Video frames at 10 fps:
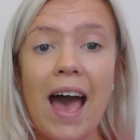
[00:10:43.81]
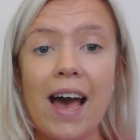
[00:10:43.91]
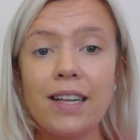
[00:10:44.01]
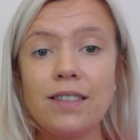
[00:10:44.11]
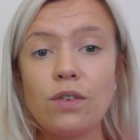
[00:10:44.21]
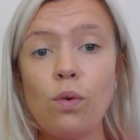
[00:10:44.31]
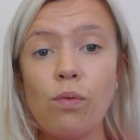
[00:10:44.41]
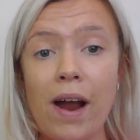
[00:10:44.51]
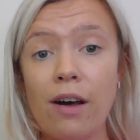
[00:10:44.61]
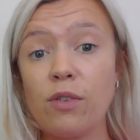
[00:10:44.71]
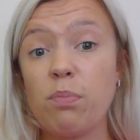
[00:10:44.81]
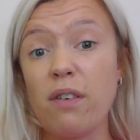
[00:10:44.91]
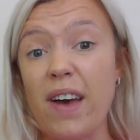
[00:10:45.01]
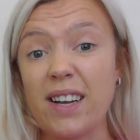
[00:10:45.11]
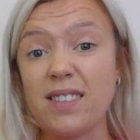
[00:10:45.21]
and all round
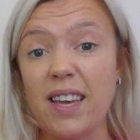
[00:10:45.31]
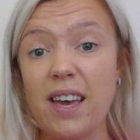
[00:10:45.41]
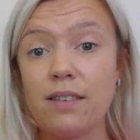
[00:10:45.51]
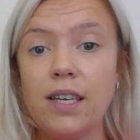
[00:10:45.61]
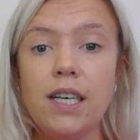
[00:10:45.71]
perfecting it.